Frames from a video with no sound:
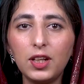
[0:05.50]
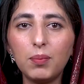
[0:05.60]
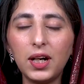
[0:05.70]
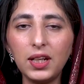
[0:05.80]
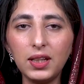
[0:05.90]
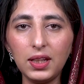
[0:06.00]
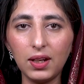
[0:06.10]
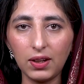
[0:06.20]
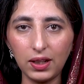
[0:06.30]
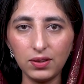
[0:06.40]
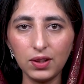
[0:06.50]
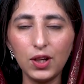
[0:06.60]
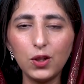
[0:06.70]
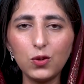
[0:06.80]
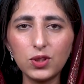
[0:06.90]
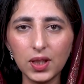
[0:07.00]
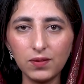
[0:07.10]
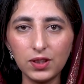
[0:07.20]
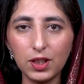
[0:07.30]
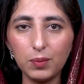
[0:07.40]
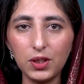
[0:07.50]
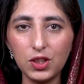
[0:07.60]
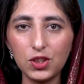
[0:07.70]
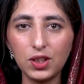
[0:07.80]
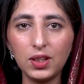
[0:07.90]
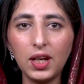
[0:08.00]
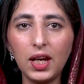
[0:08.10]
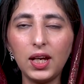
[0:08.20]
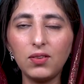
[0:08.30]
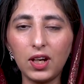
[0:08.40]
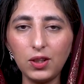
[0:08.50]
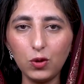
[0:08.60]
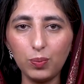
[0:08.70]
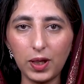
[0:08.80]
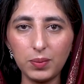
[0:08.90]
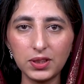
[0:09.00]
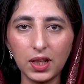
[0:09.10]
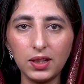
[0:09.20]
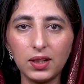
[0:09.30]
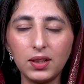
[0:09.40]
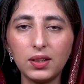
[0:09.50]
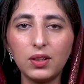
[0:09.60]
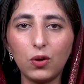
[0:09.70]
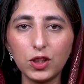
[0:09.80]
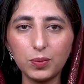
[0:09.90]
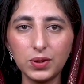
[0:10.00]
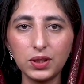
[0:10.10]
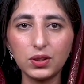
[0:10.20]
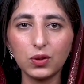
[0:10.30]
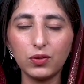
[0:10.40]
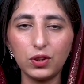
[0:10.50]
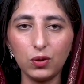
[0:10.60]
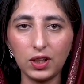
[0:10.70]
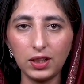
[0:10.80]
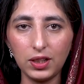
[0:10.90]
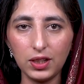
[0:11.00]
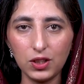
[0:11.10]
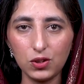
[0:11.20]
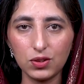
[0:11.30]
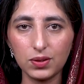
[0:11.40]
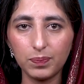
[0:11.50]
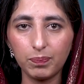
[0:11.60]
demanding their right to self-determination and right to plebiscite under the auspices of the United Nations.